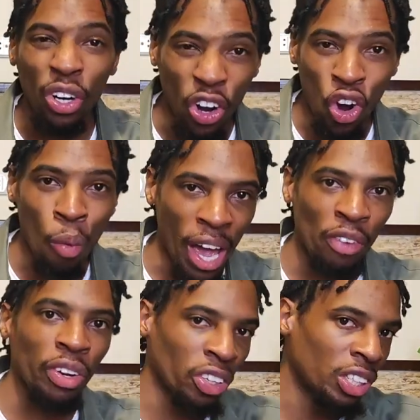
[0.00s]
your home
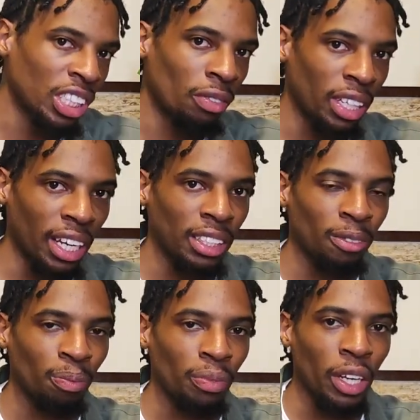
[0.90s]
every 37
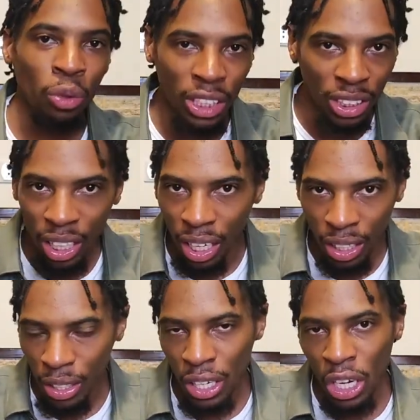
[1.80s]
days. It would just
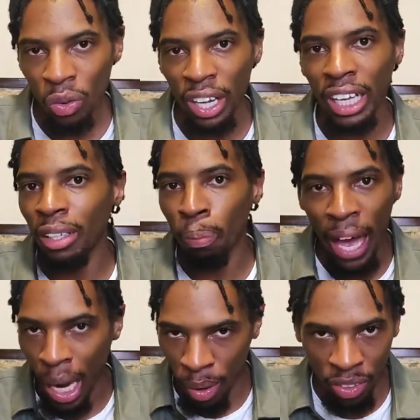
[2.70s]
suck, right? You have to
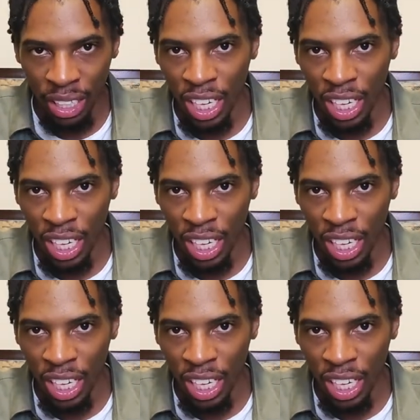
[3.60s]
pack up everything